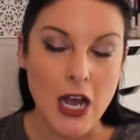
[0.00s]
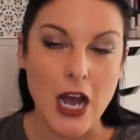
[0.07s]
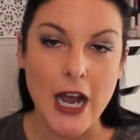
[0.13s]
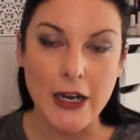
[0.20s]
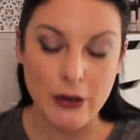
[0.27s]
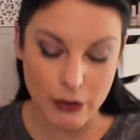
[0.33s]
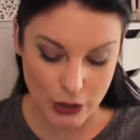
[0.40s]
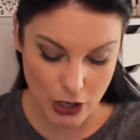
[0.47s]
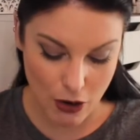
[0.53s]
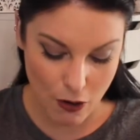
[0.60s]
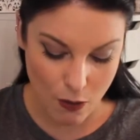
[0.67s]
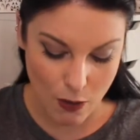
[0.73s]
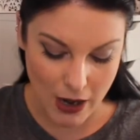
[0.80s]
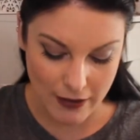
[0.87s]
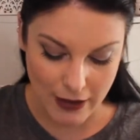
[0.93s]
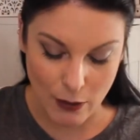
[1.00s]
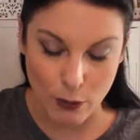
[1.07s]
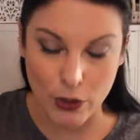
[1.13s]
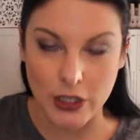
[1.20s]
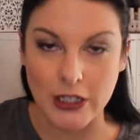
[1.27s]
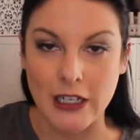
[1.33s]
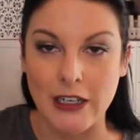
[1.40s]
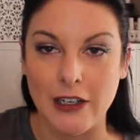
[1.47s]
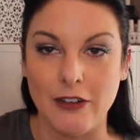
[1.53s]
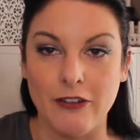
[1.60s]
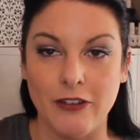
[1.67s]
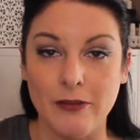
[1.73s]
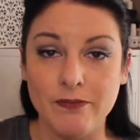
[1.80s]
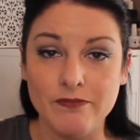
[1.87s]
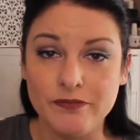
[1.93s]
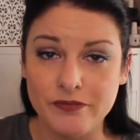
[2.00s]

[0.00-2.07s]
I don't know why they wouldn't have